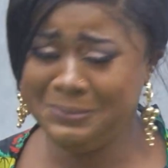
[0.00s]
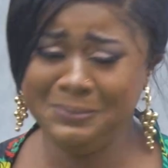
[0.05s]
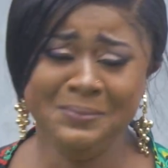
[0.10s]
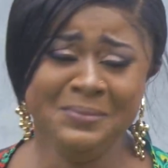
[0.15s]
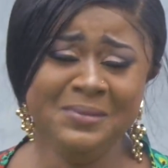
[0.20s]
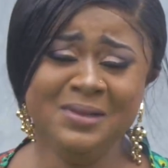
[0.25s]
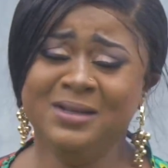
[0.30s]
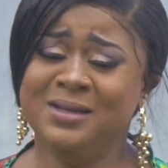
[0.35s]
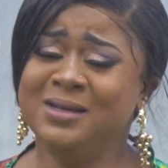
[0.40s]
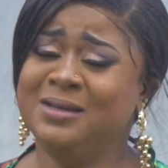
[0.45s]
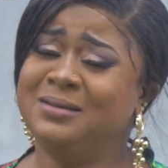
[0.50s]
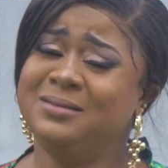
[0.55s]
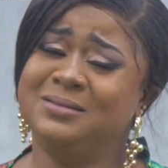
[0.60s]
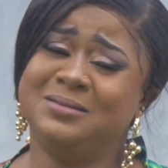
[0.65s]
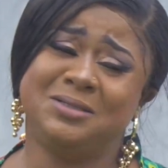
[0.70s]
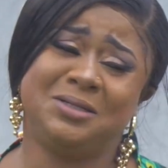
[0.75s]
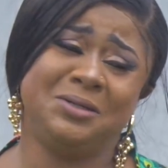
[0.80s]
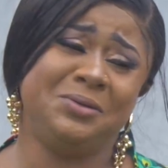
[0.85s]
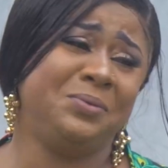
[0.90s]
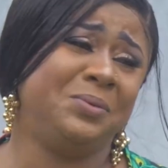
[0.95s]

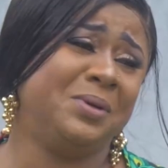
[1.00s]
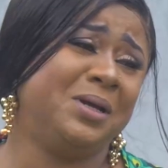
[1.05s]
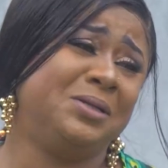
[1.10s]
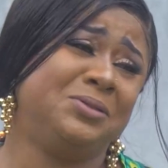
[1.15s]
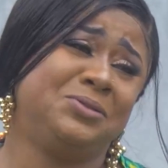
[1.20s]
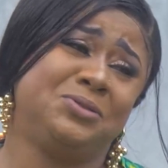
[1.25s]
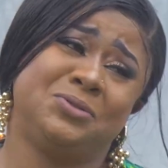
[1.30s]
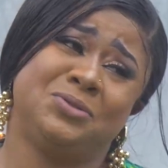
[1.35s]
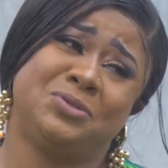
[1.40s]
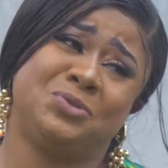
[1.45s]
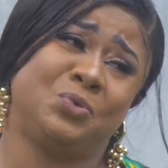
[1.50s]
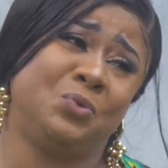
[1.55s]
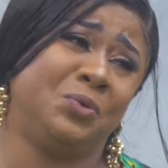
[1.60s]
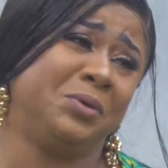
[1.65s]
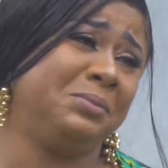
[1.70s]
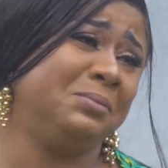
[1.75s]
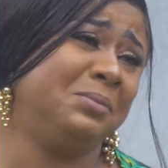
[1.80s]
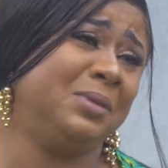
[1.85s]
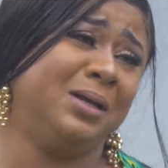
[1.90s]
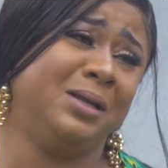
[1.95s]
Chiwa, I just
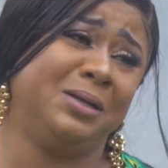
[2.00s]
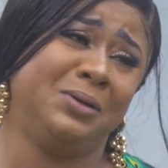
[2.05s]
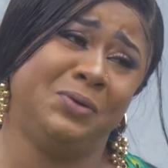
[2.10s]
want my